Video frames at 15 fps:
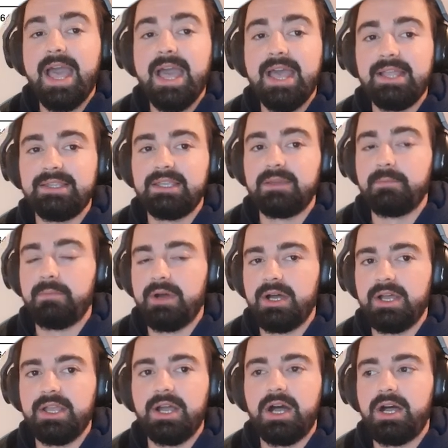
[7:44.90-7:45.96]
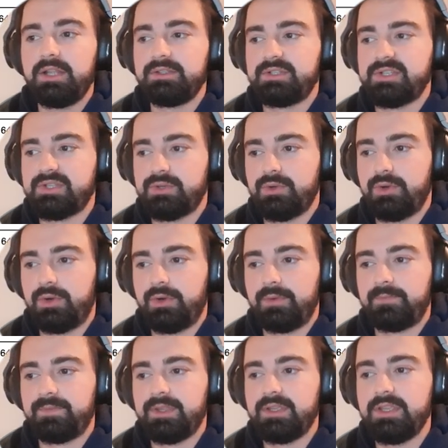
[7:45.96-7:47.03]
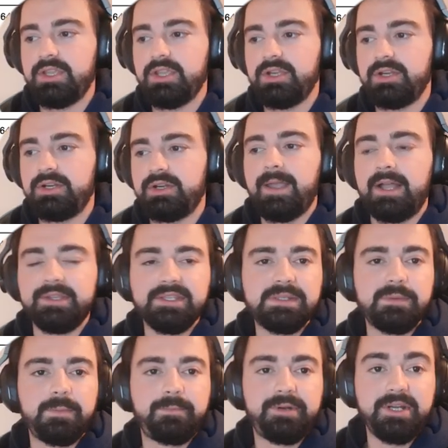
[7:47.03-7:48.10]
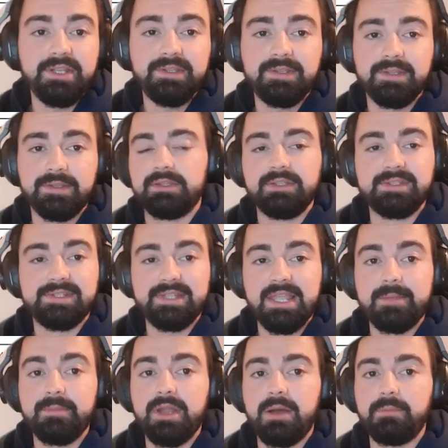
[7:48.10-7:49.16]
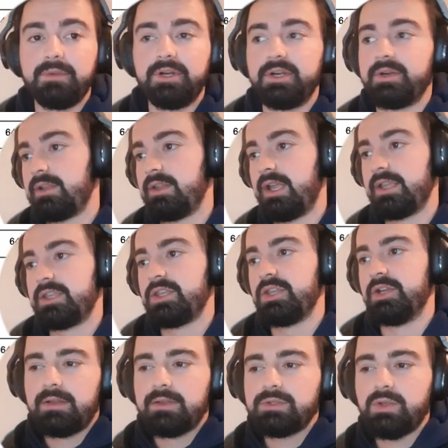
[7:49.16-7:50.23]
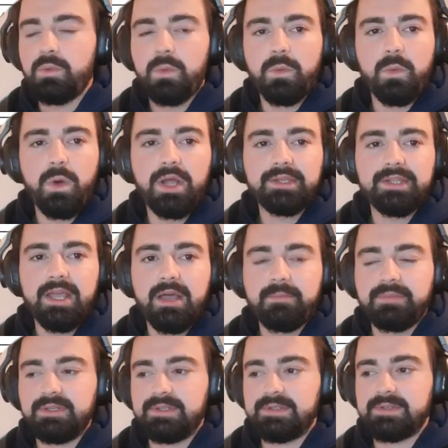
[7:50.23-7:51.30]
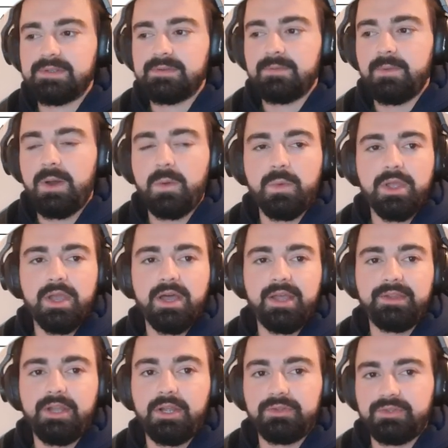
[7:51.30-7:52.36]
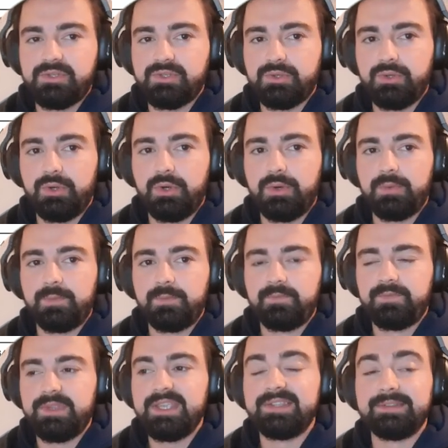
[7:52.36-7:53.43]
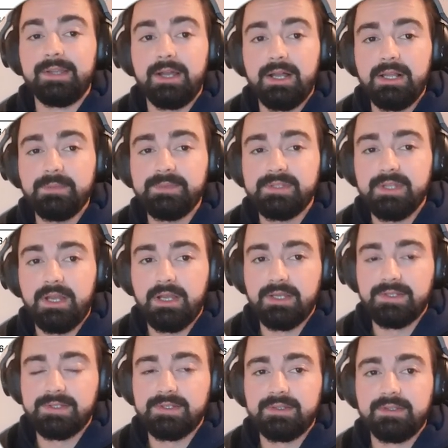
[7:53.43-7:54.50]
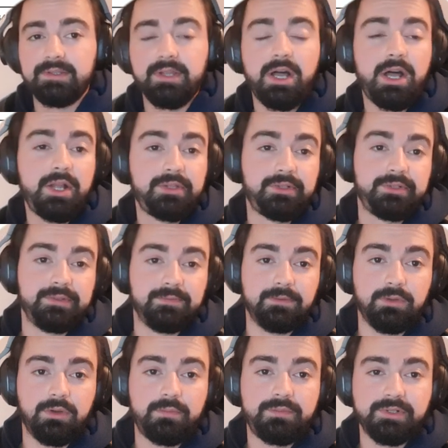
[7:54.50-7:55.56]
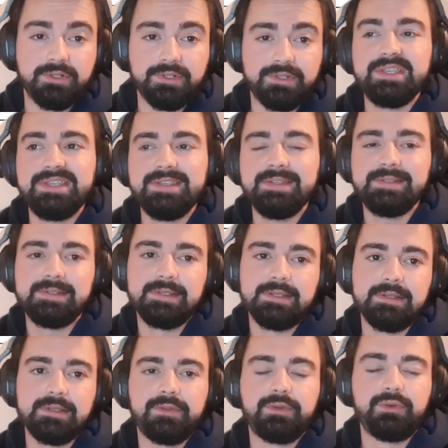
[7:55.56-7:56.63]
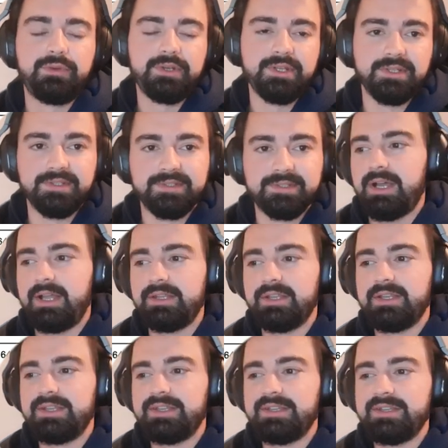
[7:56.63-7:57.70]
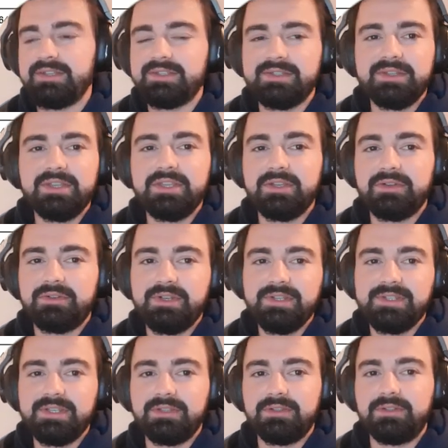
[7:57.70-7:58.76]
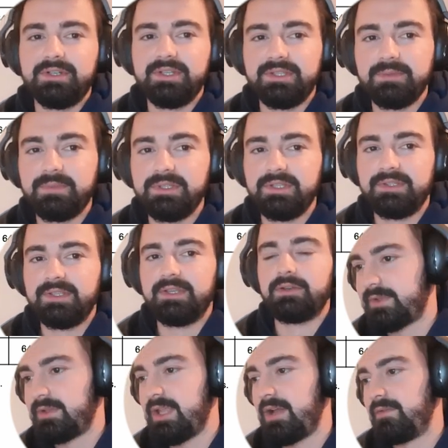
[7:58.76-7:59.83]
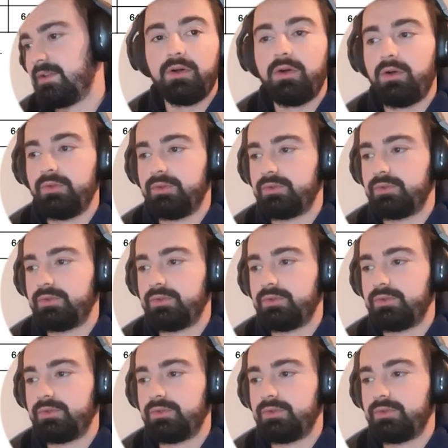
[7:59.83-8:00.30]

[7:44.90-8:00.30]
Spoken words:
adding by underscore here, and this will print it the same number like here. So what happens when we add underscore? It helps us, the other developers, easy to read, and is increasing the readability level on the